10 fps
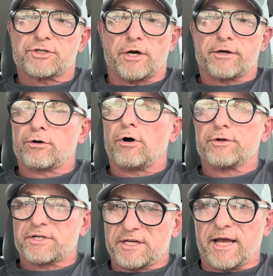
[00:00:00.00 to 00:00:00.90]
on a call
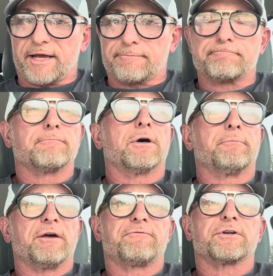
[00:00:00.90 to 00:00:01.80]
today, a
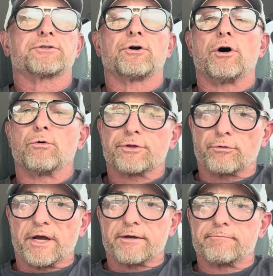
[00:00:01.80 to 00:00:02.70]
MetFix call with
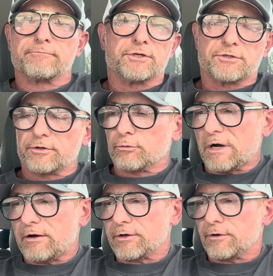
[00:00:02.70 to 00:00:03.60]
Greg, just a little
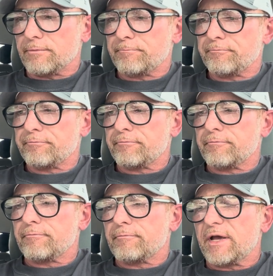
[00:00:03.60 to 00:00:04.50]
while ago.
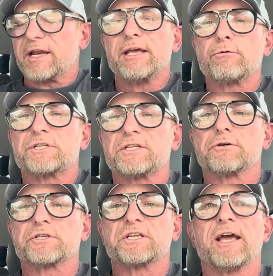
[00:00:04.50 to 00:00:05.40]
And he would
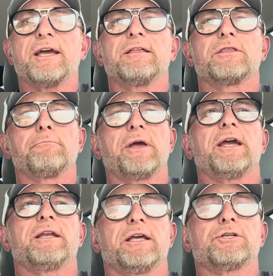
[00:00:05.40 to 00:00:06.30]
still say the
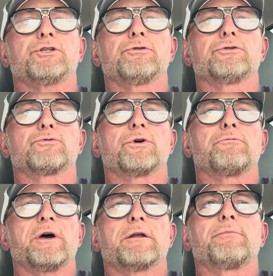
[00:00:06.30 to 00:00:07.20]
main issues with
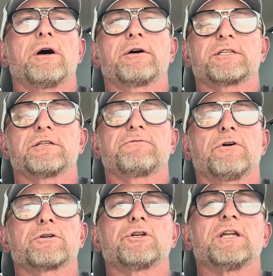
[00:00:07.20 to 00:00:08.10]
metabolic
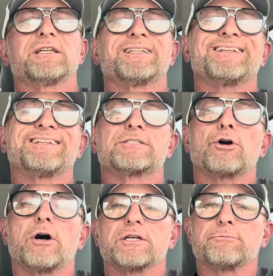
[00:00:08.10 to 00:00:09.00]
dysfunction is that it is
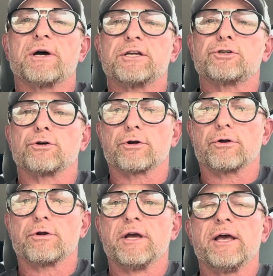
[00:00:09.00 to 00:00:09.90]
caused by
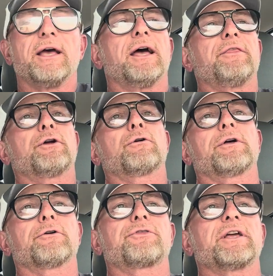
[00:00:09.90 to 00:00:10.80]
sugar. And there are
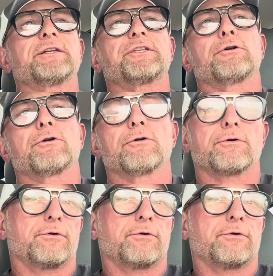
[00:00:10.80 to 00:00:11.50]
other things that are